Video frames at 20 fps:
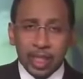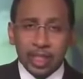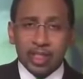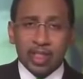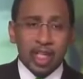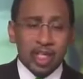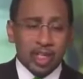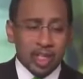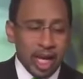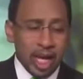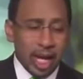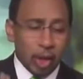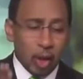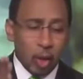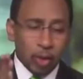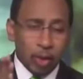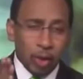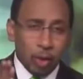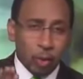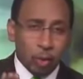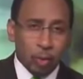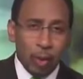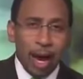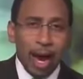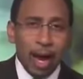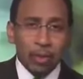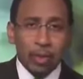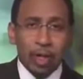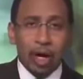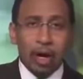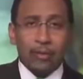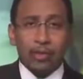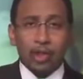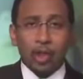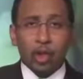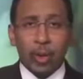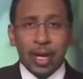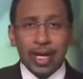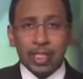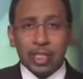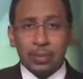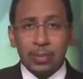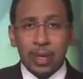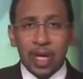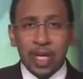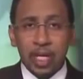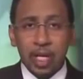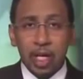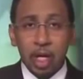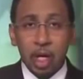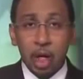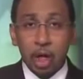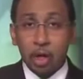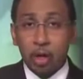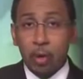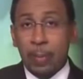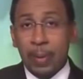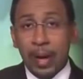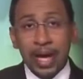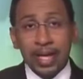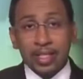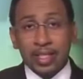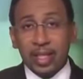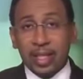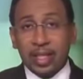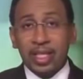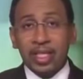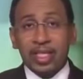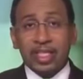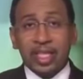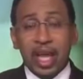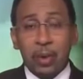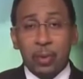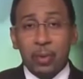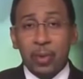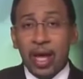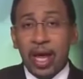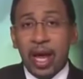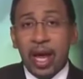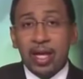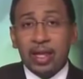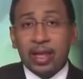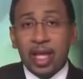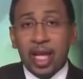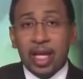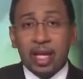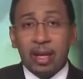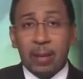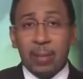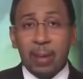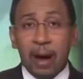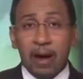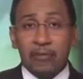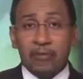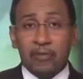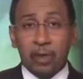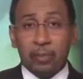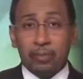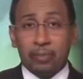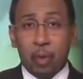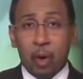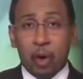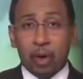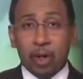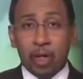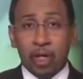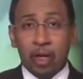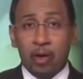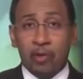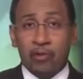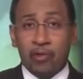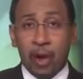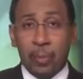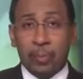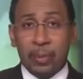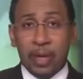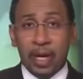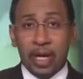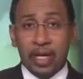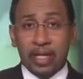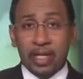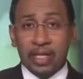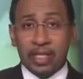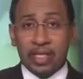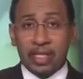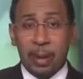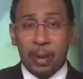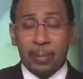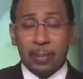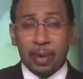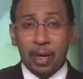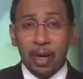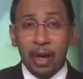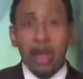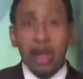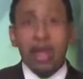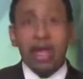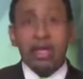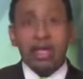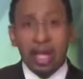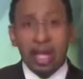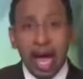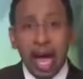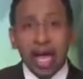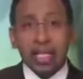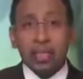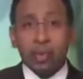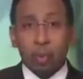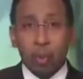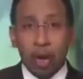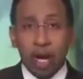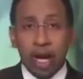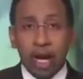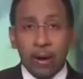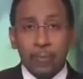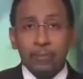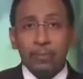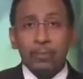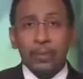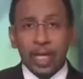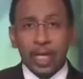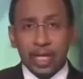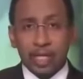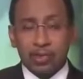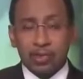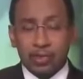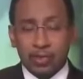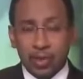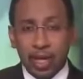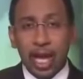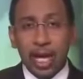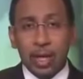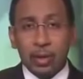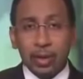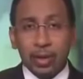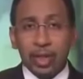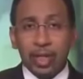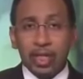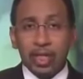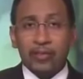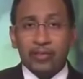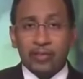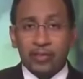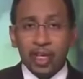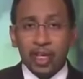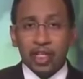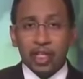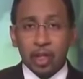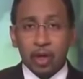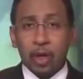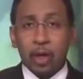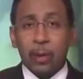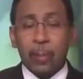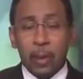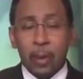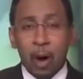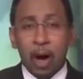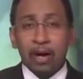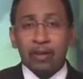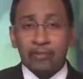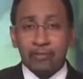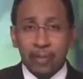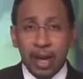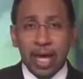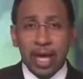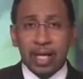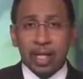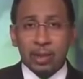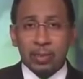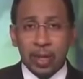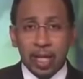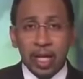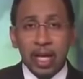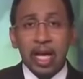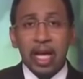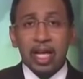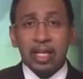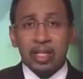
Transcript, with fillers: To sit there and go the route of Trestman, you basically said we ain't thinking about football in November and December. And that's where it's flagrantly deficient on the part of management,